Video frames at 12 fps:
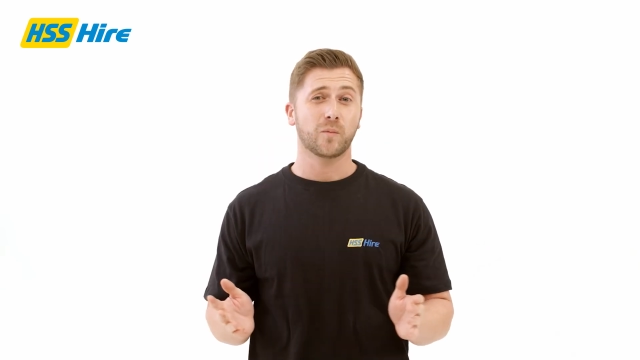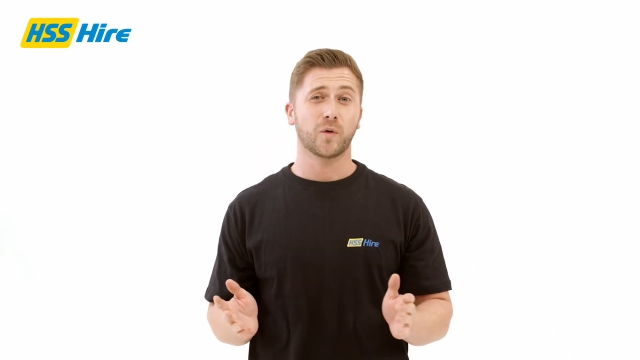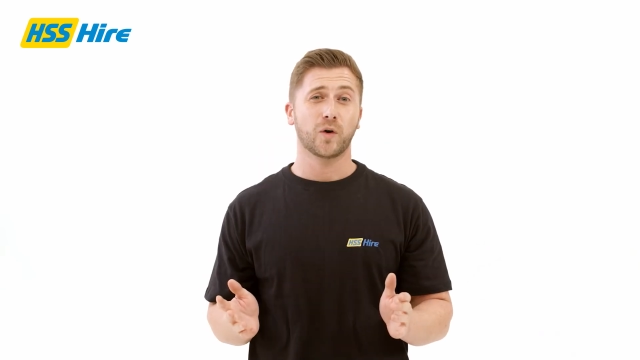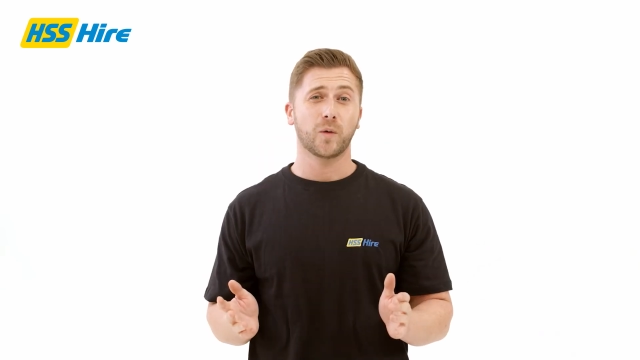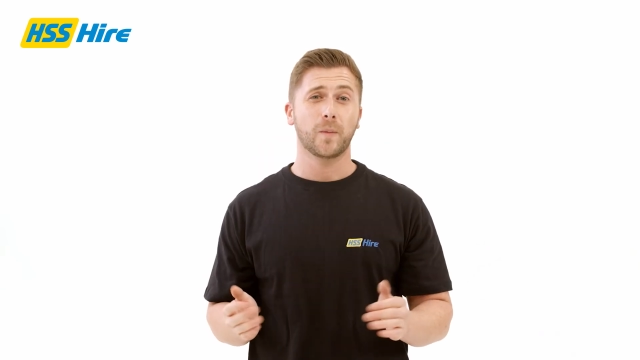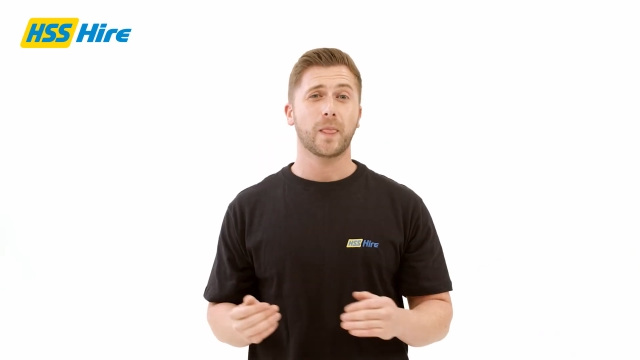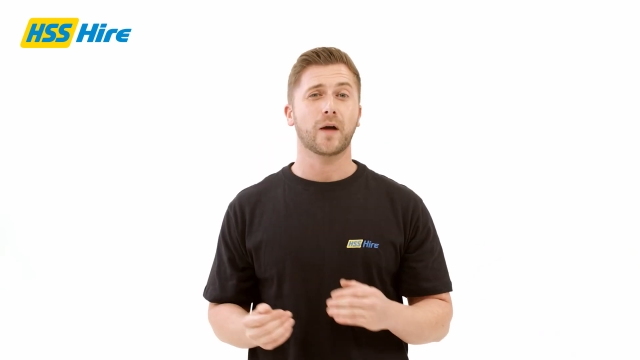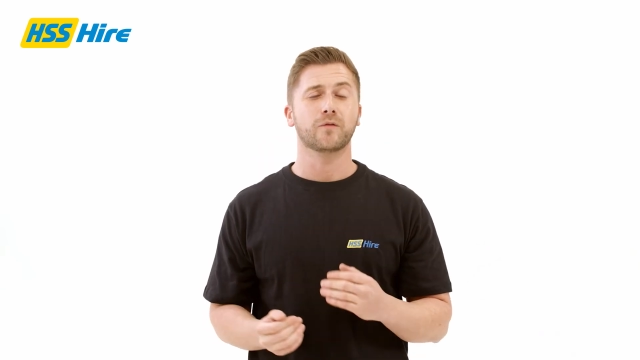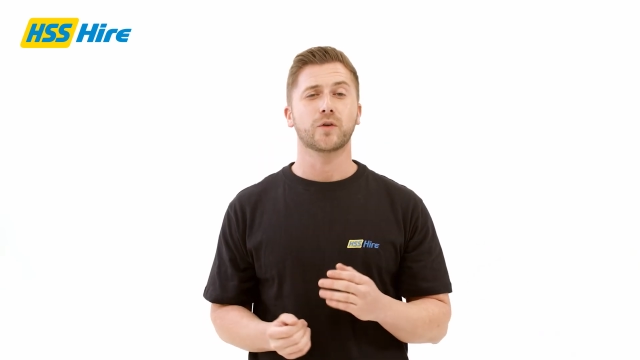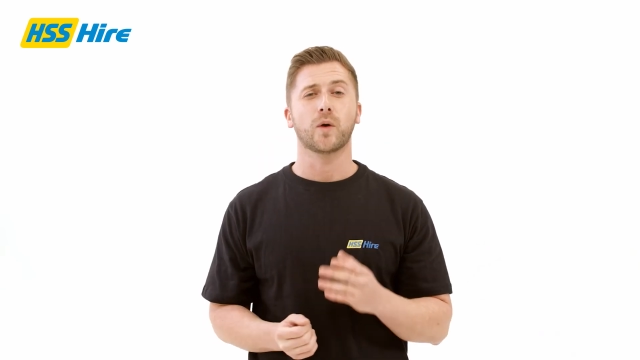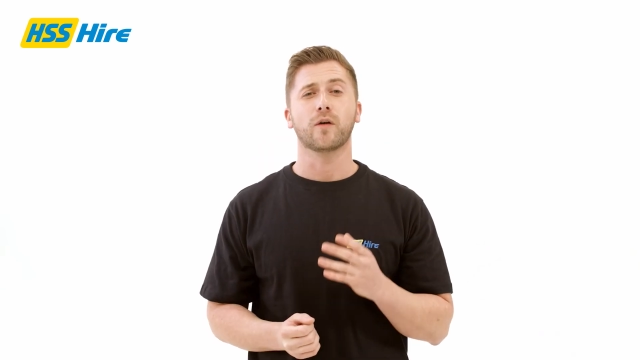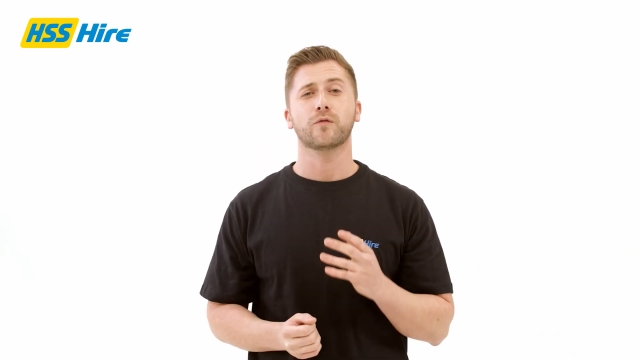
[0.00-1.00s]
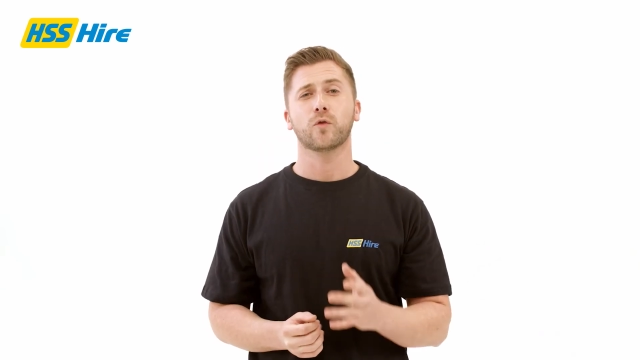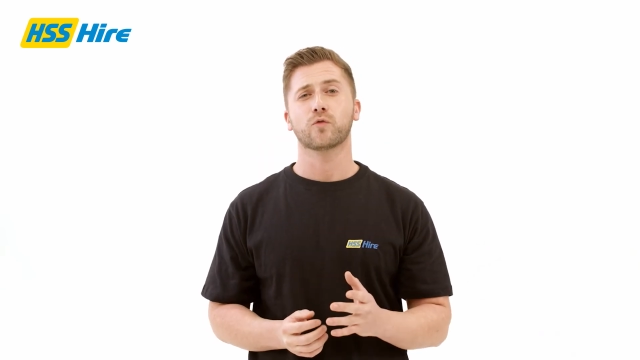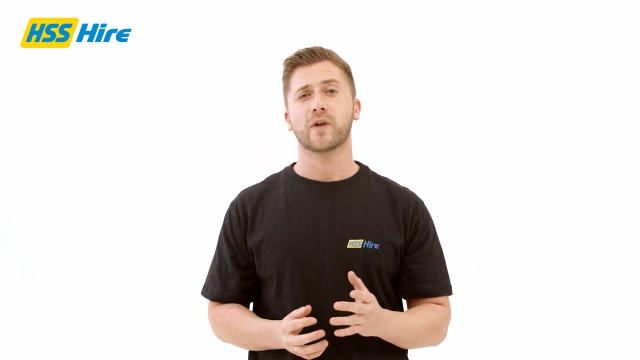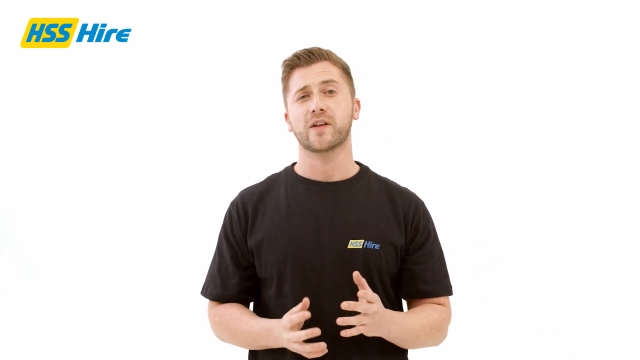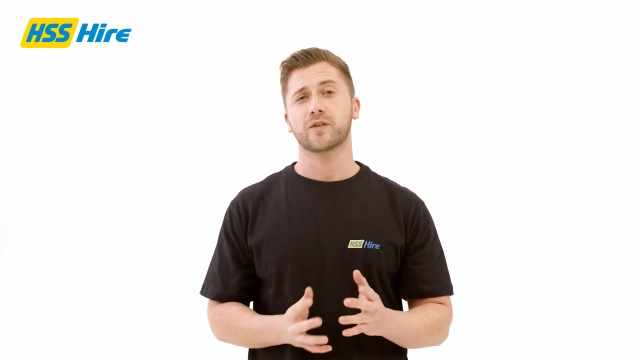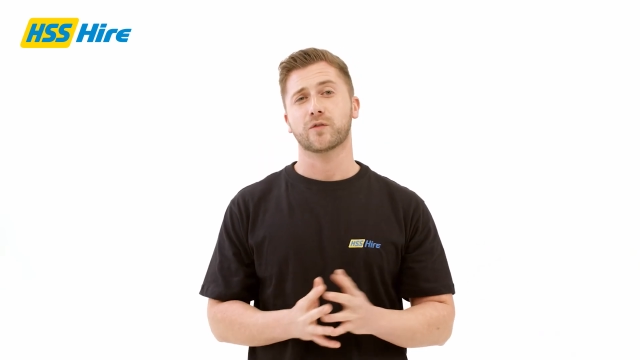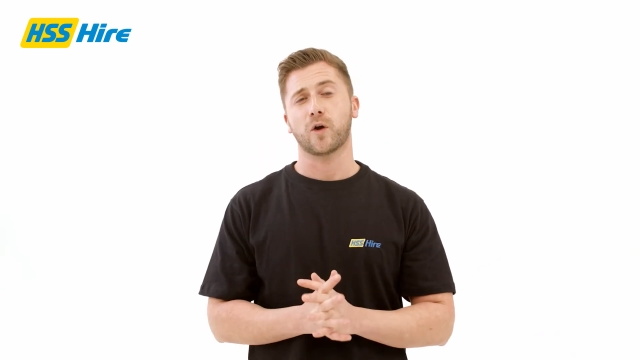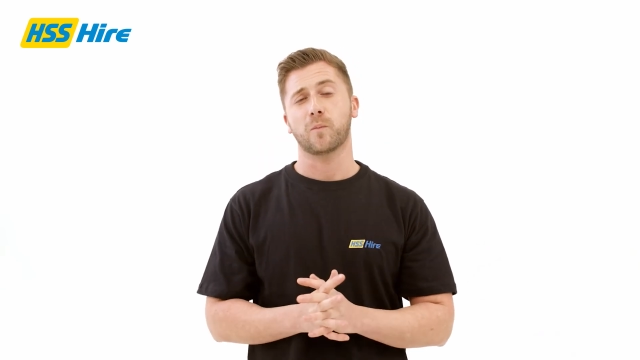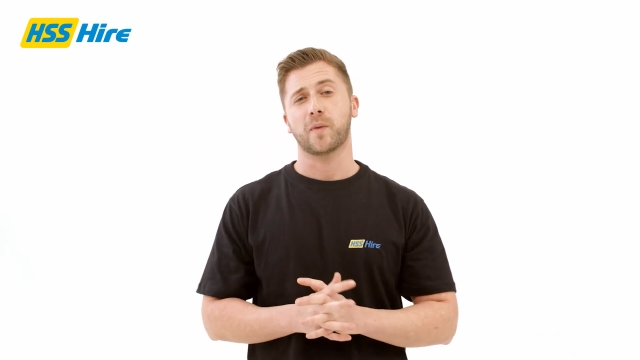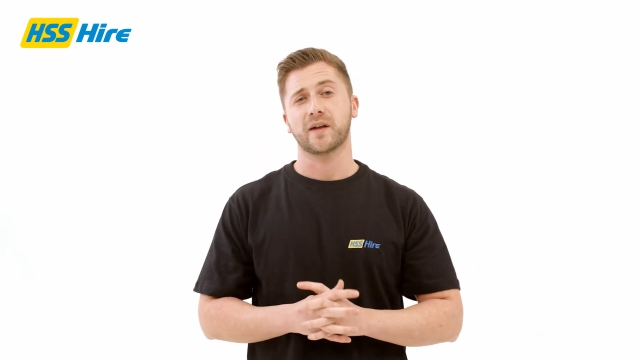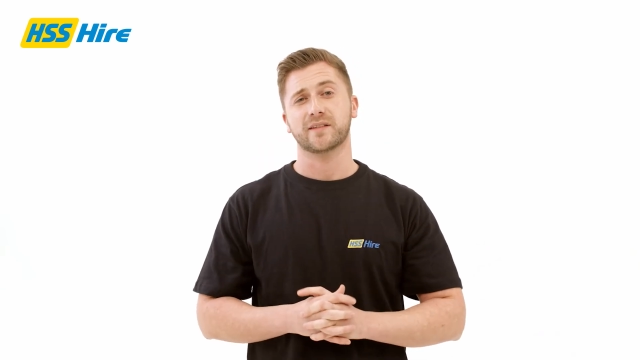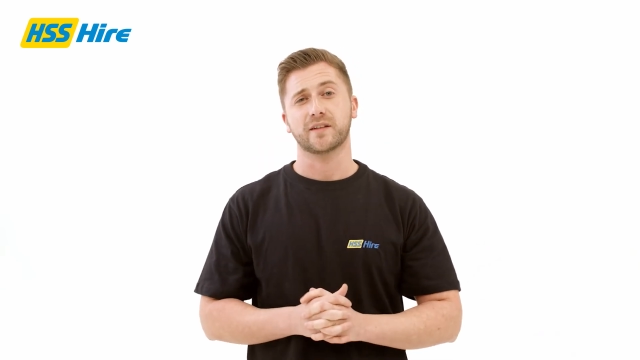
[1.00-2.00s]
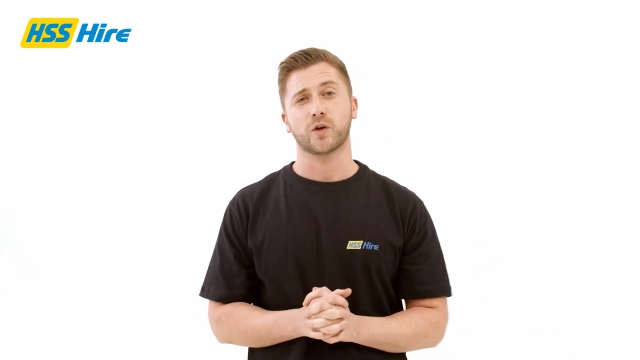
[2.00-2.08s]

more and view our full range of compacting